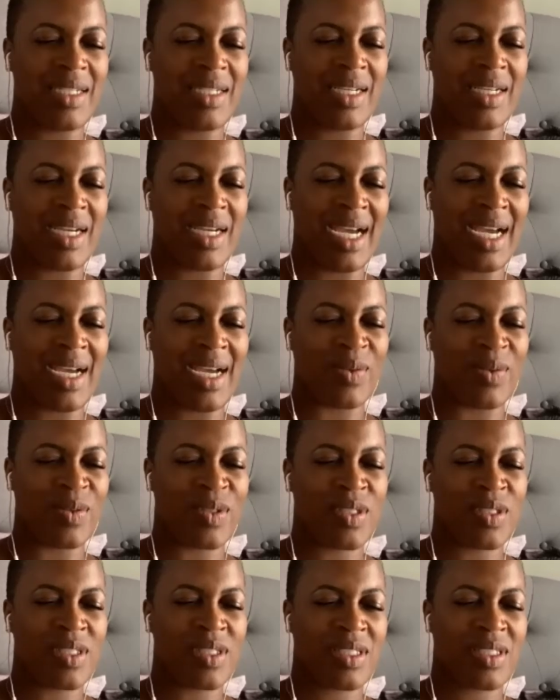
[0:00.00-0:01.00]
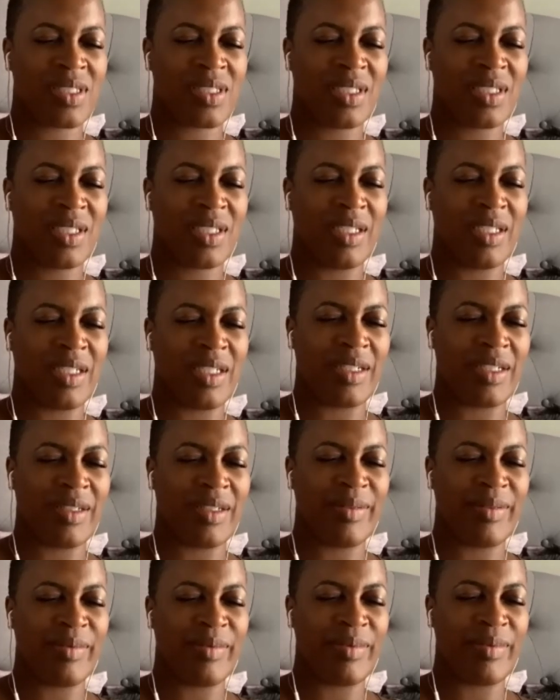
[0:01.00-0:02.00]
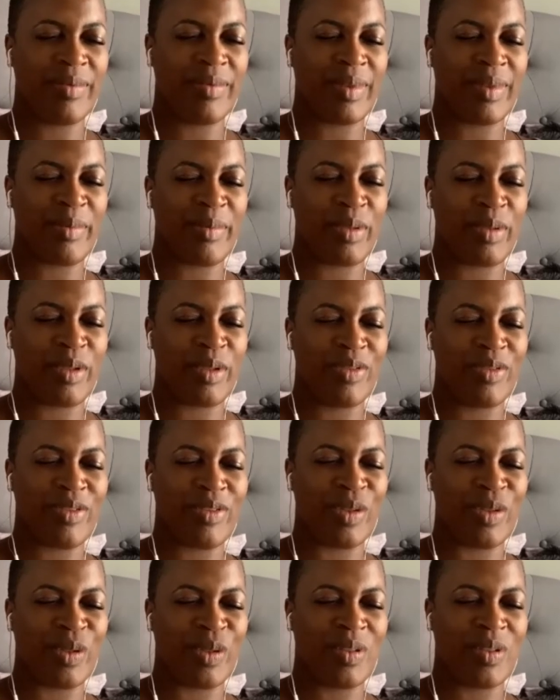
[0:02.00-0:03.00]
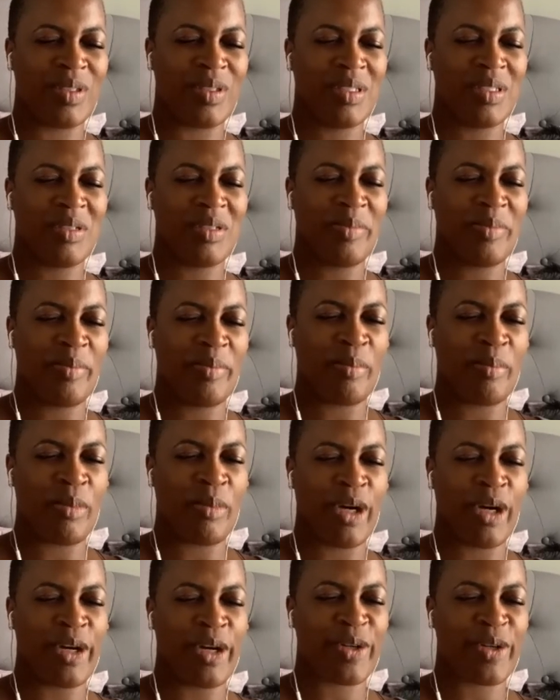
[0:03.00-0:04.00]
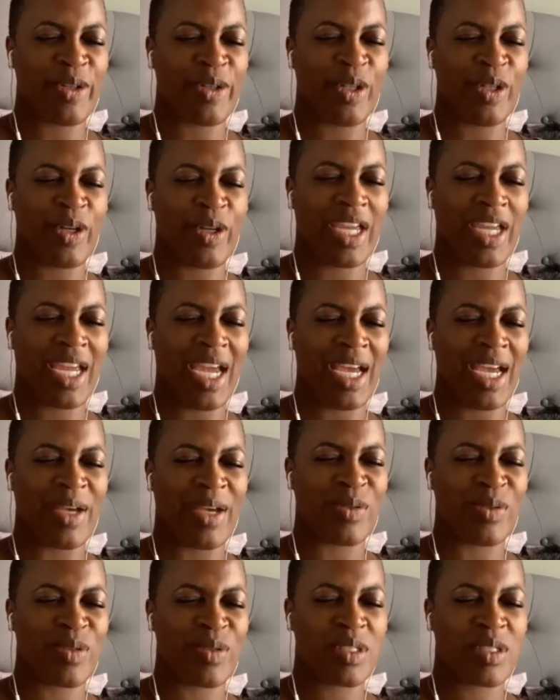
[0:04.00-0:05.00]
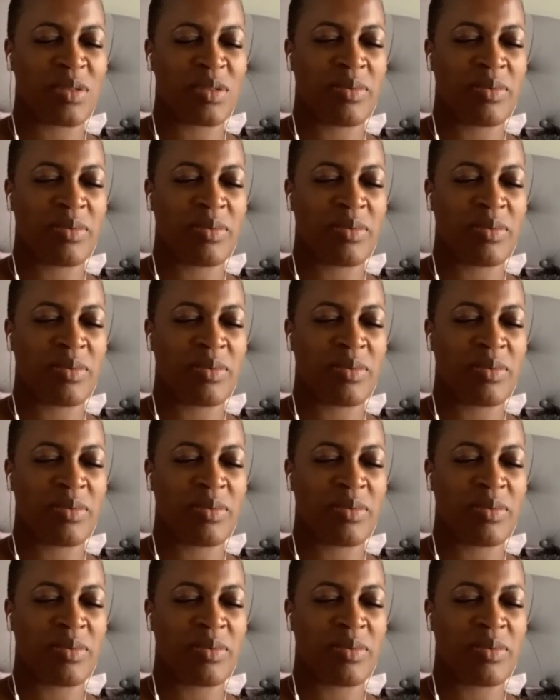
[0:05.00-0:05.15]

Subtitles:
a house, a beautiful, modern looking house.